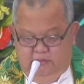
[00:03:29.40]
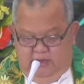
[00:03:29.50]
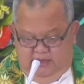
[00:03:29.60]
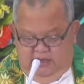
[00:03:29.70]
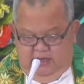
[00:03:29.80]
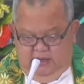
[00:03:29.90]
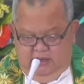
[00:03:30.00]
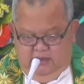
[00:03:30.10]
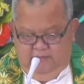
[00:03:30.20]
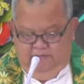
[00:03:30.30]
My
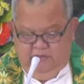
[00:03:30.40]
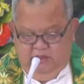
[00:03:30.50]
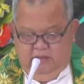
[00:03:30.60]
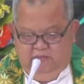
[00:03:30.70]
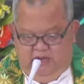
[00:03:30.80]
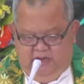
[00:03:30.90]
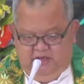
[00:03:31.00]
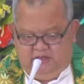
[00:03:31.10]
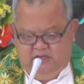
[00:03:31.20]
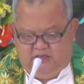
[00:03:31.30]
dear
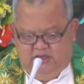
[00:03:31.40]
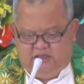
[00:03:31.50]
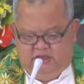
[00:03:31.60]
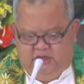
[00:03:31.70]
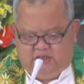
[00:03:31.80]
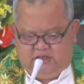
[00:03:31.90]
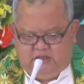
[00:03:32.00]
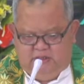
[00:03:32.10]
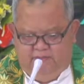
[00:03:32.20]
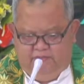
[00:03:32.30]
brothers and
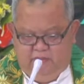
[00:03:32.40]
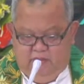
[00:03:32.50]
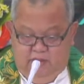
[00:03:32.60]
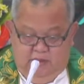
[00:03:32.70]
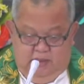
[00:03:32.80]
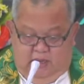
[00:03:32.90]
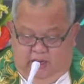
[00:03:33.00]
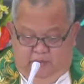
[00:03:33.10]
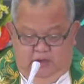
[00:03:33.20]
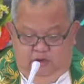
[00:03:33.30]
sisters,
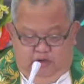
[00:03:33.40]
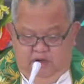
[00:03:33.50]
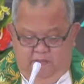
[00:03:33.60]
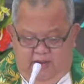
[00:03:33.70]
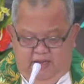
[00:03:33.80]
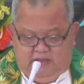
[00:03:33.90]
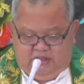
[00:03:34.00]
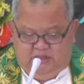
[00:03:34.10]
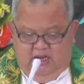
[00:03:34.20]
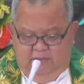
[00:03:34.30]
our Lord might
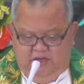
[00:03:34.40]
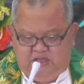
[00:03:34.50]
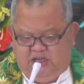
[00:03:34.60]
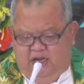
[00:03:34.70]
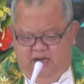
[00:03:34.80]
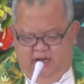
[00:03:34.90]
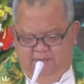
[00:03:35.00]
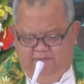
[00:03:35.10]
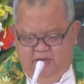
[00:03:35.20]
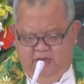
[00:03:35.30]
still be
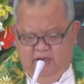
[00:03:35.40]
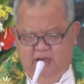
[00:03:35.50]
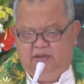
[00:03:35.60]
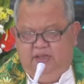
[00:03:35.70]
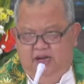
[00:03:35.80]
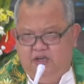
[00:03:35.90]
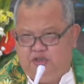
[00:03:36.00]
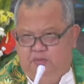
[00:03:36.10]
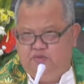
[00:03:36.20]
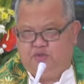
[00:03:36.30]
shedding
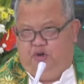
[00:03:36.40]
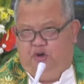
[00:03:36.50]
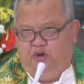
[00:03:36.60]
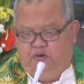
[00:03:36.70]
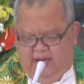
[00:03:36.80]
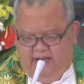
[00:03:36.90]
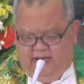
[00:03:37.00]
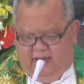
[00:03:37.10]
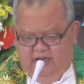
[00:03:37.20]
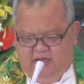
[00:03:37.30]
tears of sorrow
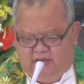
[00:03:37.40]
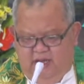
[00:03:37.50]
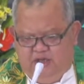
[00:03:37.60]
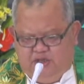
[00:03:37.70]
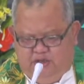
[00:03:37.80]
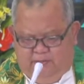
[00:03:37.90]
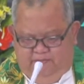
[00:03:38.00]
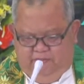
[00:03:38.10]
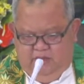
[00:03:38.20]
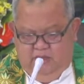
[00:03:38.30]
and
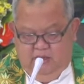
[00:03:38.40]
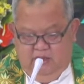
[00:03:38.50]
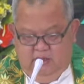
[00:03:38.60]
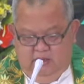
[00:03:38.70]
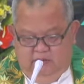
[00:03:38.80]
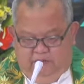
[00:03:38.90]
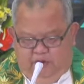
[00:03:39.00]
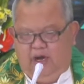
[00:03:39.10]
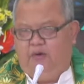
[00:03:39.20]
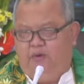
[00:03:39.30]
lamentation
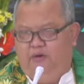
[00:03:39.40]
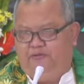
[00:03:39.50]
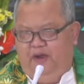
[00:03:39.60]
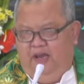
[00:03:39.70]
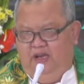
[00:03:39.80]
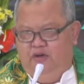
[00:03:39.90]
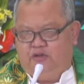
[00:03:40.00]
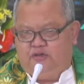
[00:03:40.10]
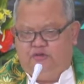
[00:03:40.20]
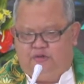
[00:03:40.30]
for our
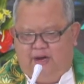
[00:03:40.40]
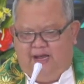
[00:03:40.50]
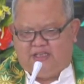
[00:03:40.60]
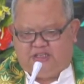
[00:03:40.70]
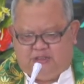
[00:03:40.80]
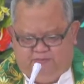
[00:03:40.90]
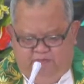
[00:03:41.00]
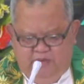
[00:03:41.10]
failure to grasp